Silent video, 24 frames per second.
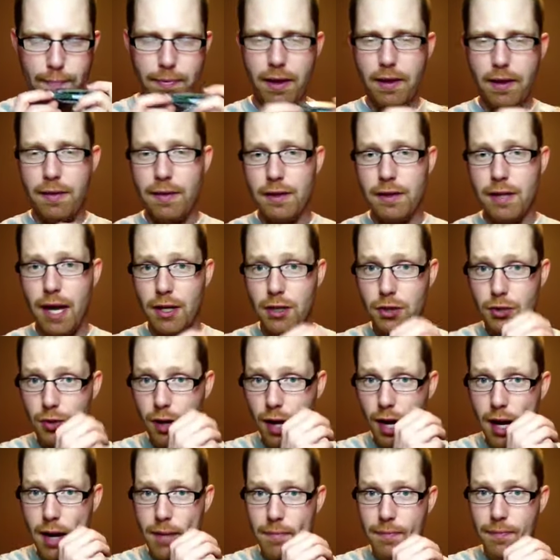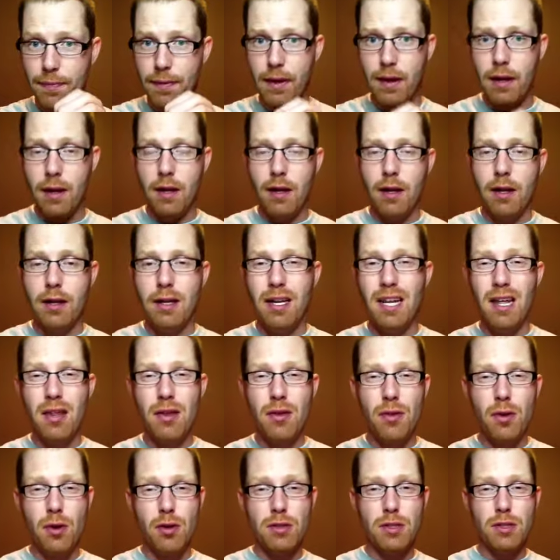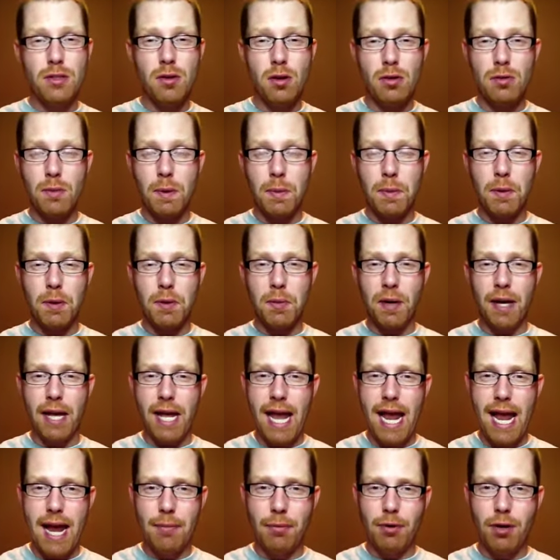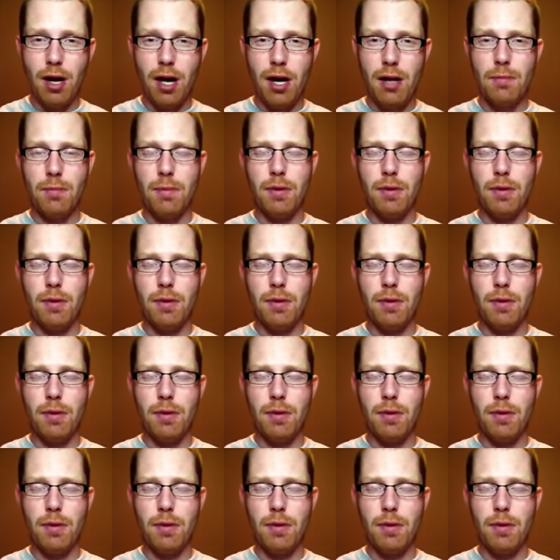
and the 10 draw. Neither of those is notes we really want to hammer on,